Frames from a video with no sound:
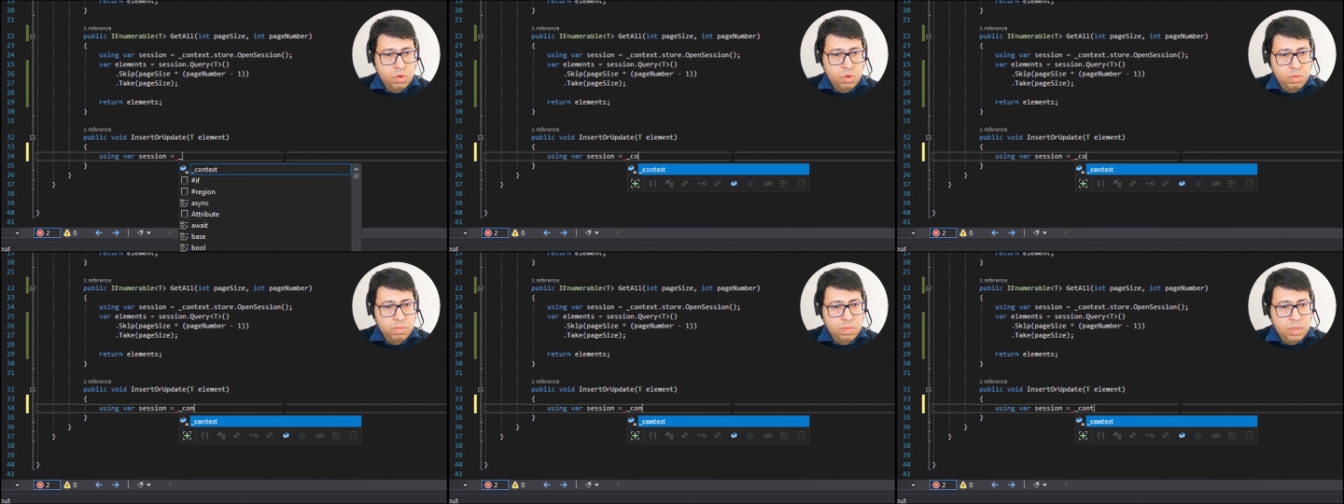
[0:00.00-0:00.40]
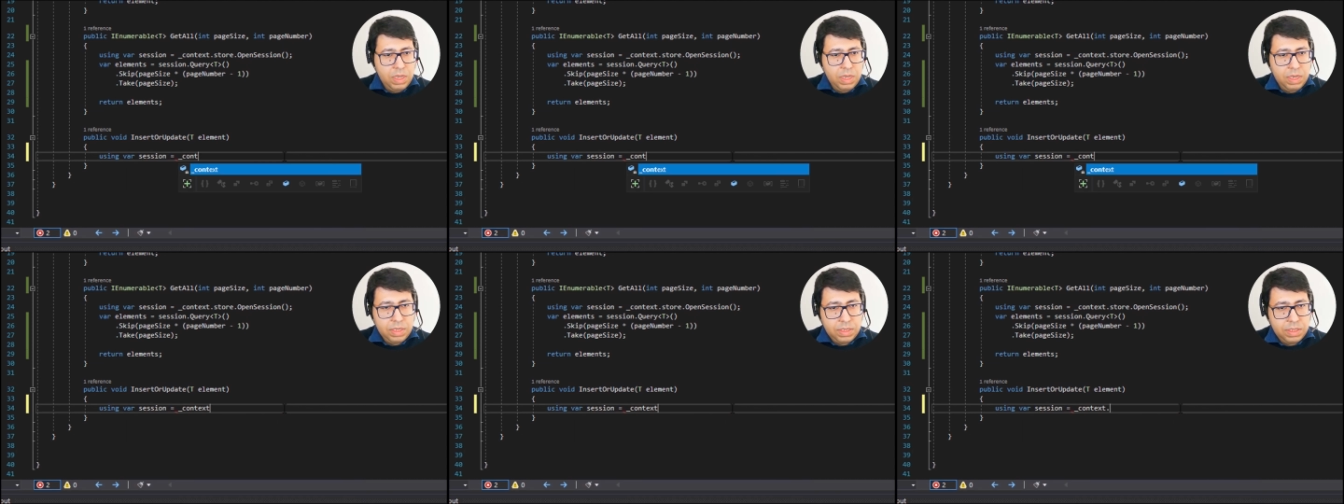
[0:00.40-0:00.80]

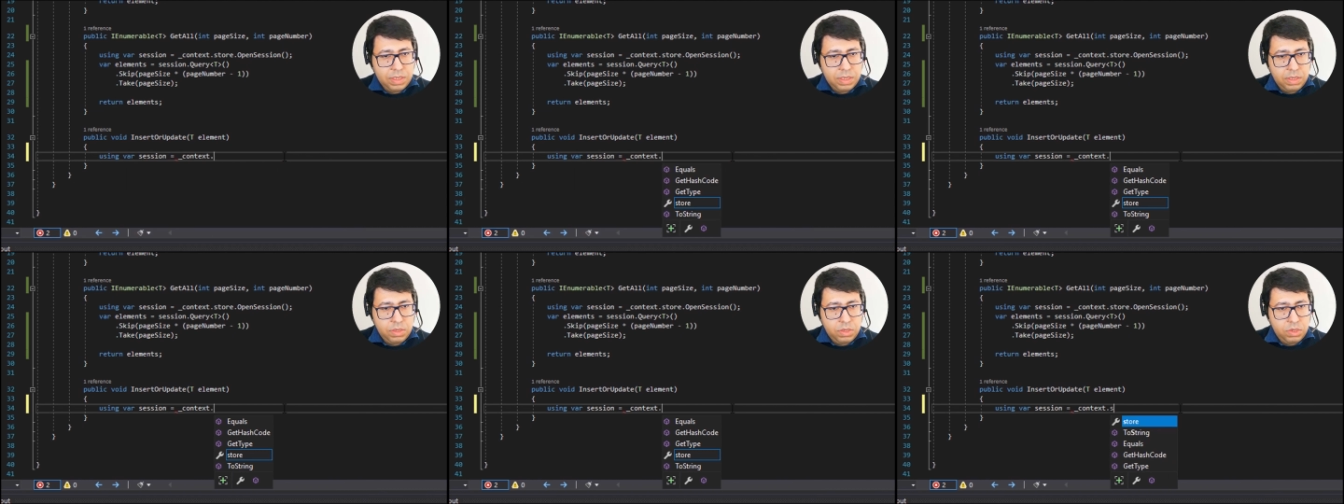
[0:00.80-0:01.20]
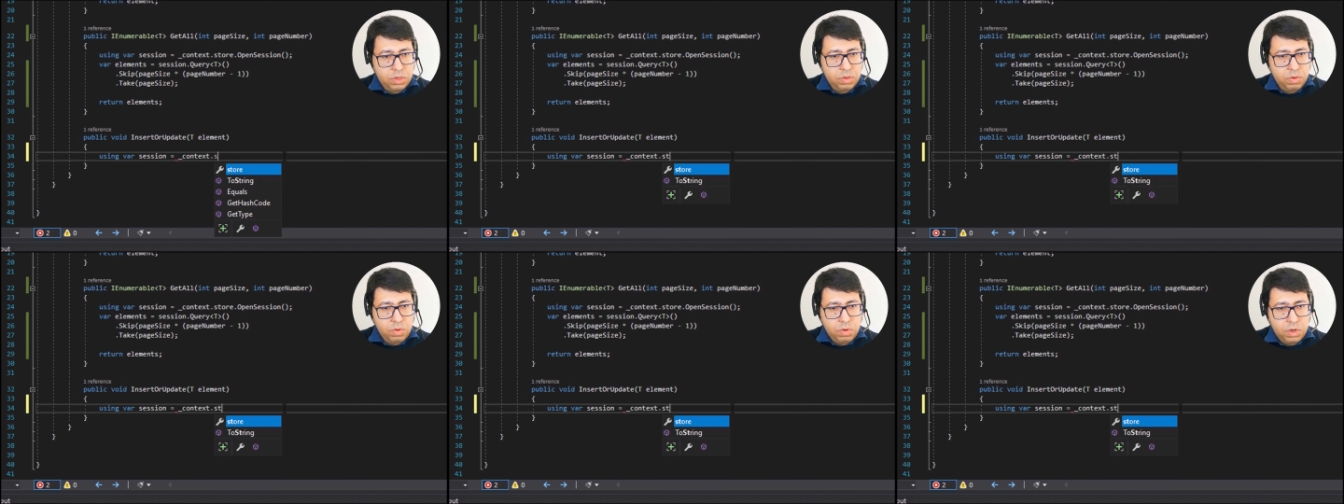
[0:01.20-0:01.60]
context
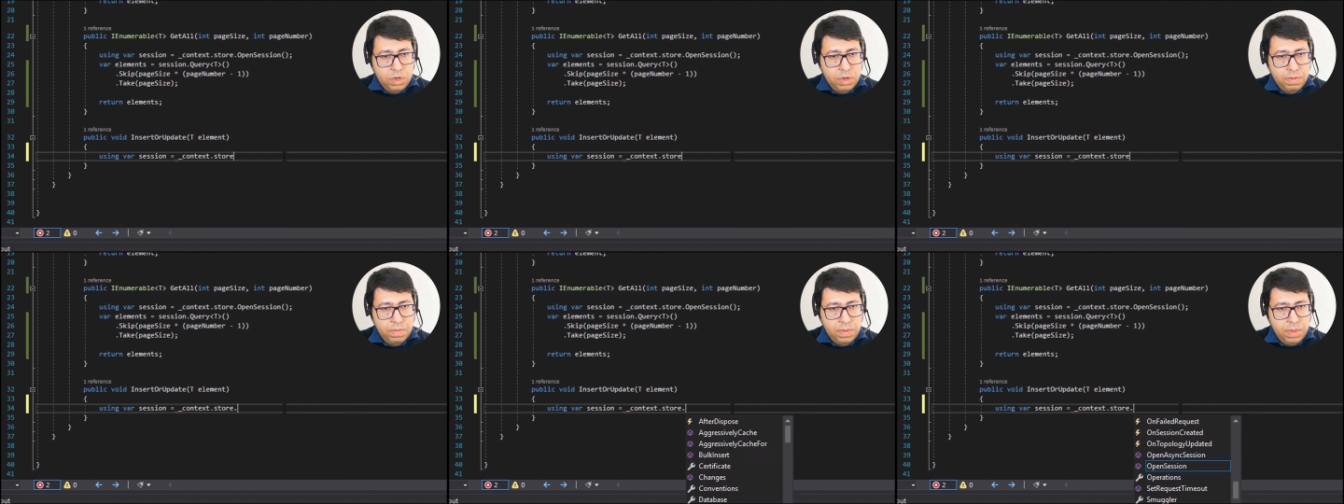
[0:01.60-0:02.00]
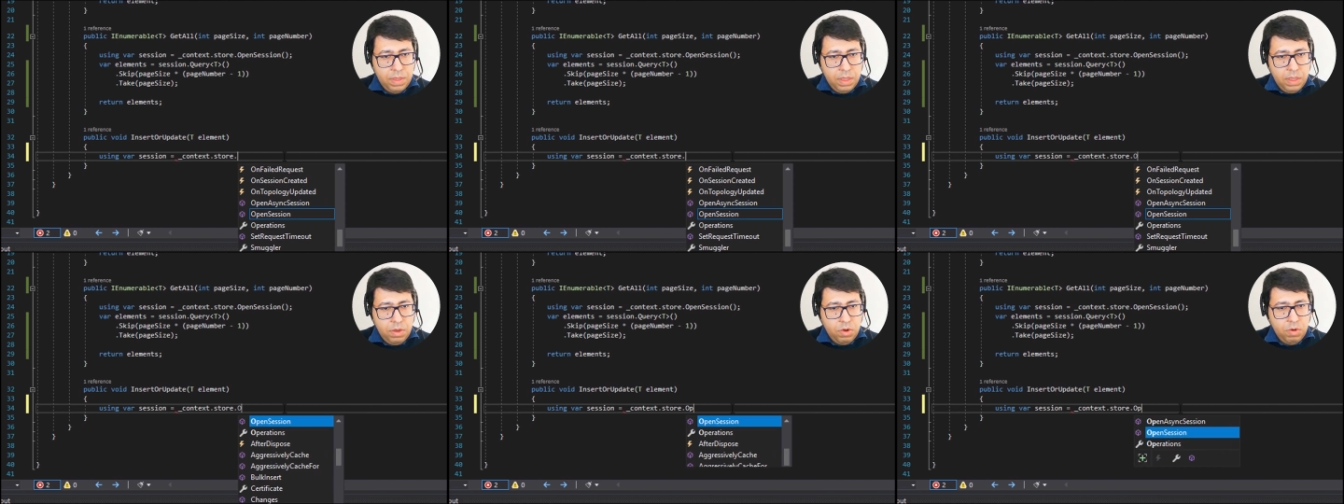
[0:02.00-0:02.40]
store
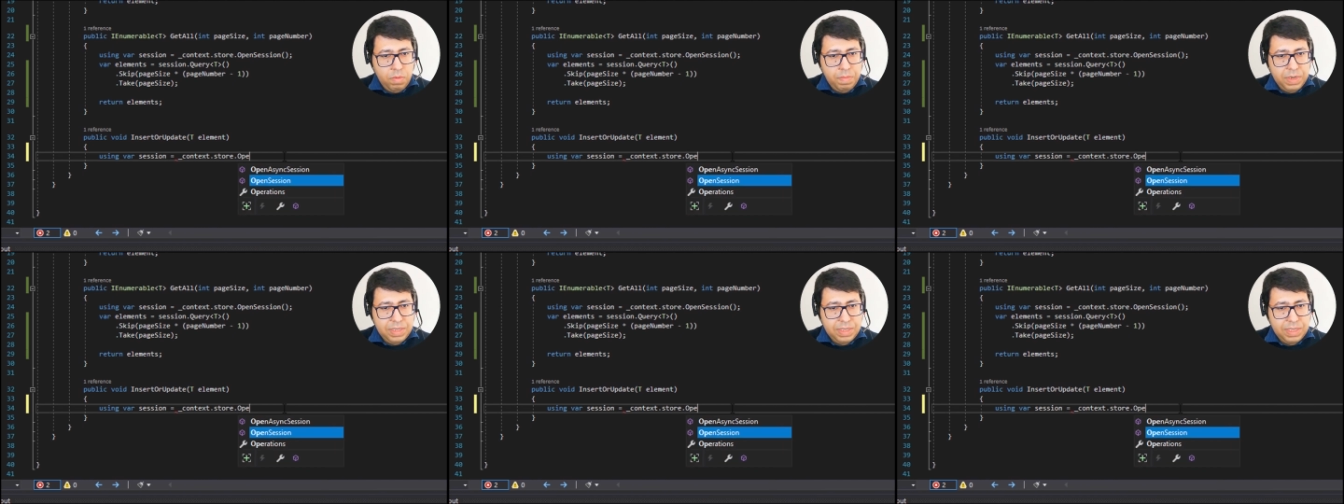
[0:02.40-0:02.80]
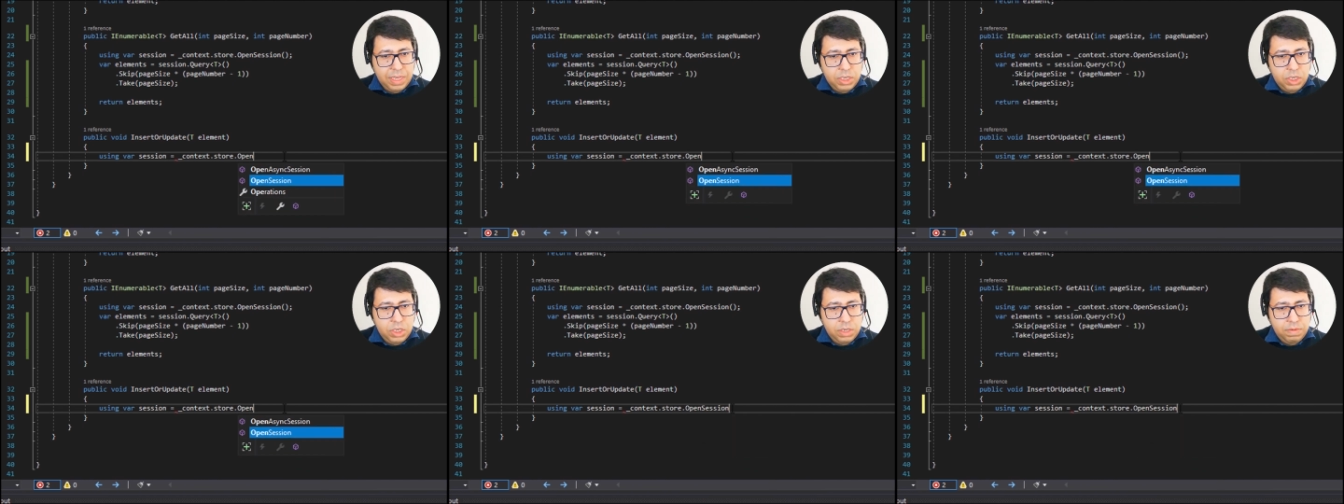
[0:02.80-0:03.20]
open
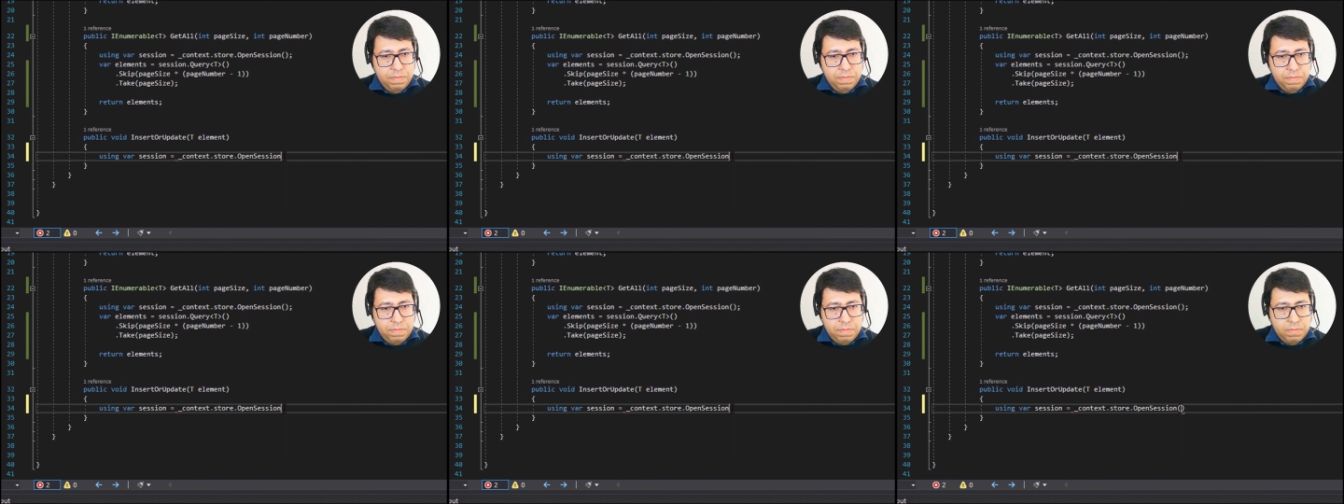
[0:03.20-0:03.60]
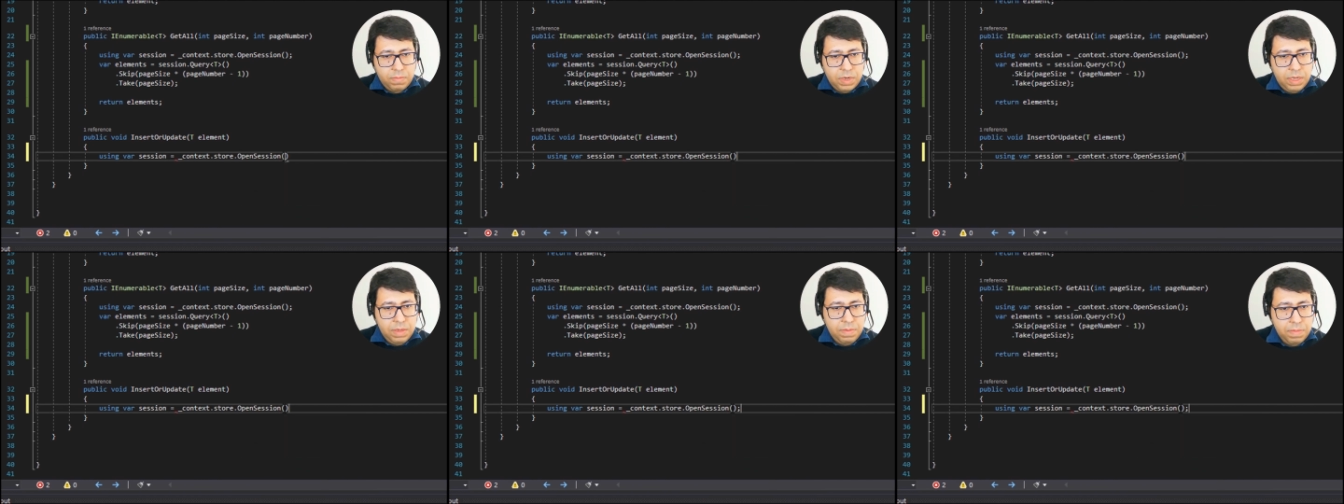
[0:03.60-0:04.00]
session,
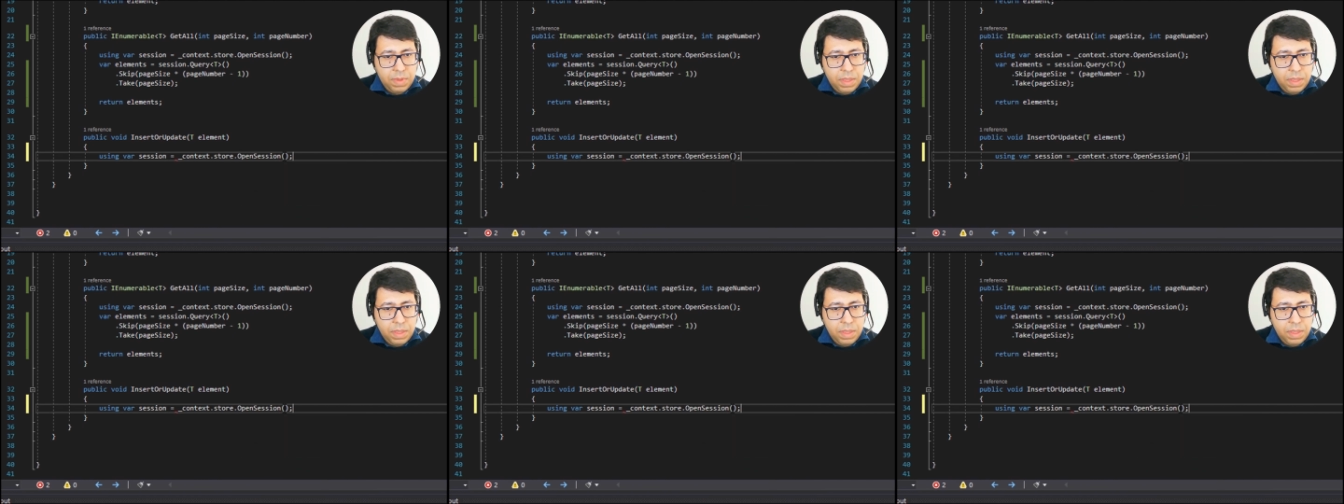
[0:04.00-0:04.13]
right?